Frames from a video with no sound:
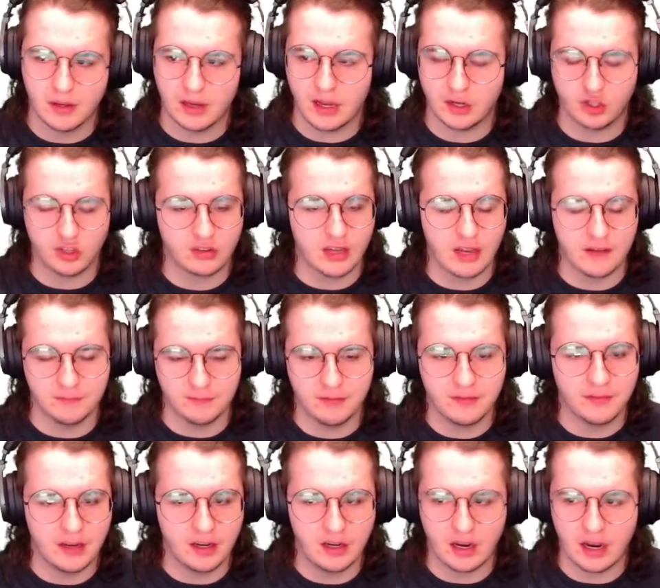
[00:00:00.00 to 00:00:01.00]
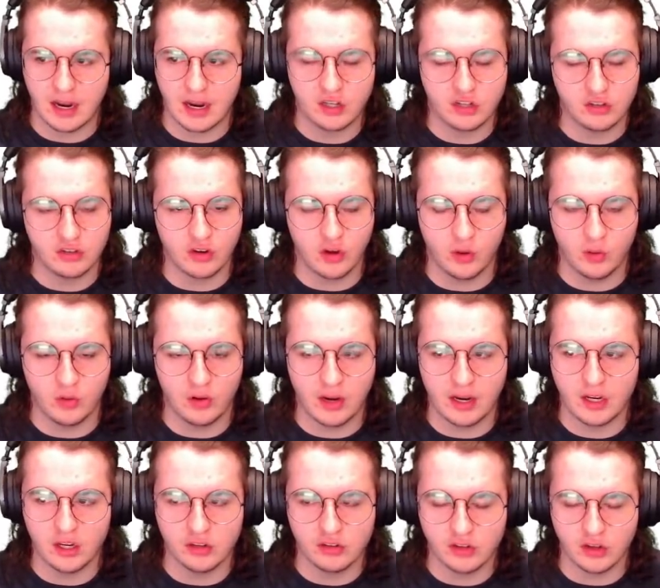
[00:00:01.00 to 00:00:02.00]
I just have I used
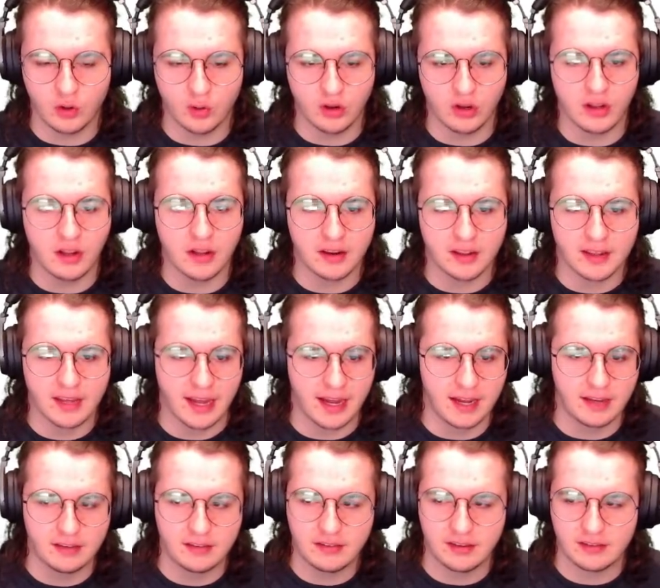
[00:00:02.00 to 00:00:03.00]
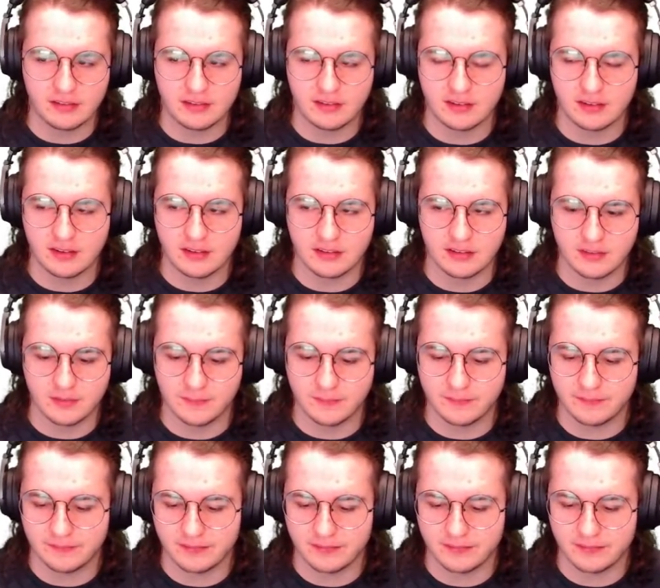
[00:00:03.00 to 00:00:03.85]
to own a lot of cats. That's